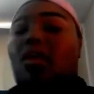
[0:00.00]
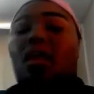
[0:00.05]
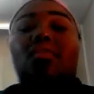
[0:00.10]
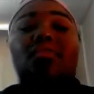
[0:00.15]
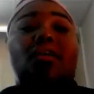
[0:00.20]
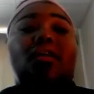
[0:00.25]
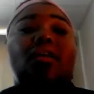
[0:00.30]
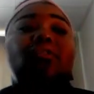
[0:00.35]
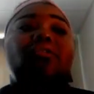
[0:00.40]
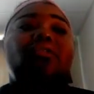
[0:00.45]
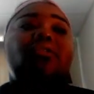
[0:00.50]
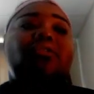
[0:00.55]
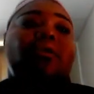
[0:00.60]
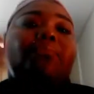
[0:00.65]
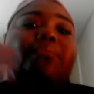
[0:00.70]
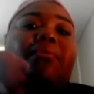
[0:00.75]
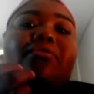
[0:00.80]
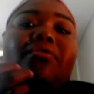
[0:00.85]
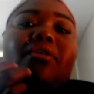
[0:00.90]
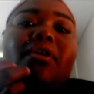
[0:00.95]
And then i am just
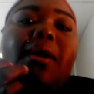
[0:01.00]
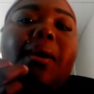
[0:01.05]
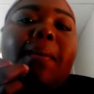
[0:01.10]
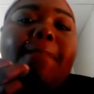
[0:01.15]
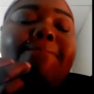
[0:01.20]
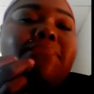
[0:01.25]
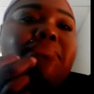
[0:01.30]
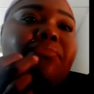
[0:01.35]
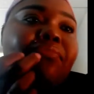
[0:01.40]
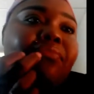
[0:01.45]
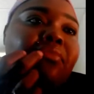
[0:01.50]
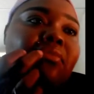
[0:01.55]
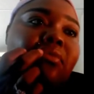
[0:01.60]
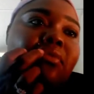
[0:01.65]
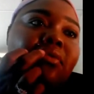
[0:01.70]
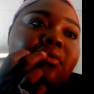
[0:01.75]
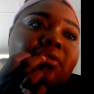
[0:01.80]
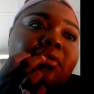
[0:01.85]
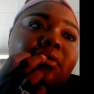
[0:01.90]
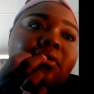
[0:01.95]
taking my finger
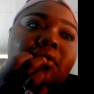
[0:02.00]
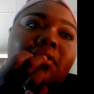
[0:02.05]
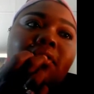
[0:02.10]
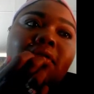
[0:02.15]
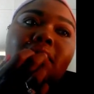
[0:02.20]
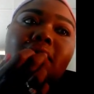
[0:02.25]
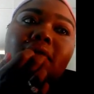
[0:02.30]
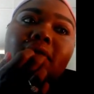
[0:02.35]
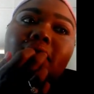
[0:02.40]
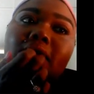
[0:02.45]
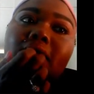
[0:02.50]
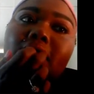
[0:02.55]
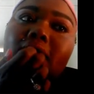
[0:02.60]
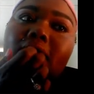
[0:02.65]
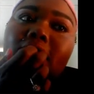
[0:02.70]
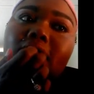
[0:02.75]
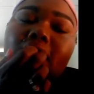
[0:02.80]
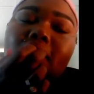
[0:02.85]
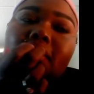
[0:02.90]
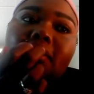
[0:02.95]

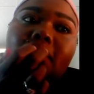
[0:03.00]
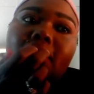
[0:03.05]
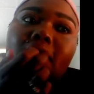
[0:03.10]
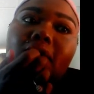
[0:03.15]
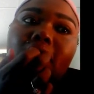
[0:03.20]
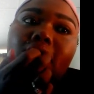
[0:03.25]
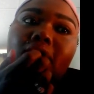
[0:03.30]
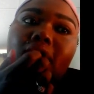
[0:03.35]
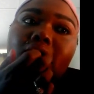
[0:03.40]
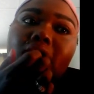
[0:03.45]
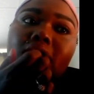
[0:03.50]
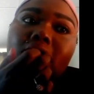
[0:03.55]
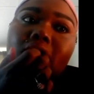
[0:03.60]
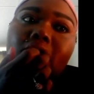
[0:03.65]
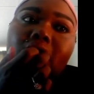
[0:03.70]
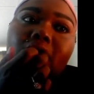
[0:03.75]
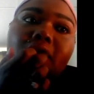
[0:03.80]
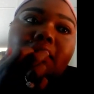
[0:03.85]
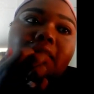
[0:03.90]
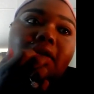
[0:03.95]
and tap, tap,
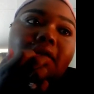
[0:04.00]
tap.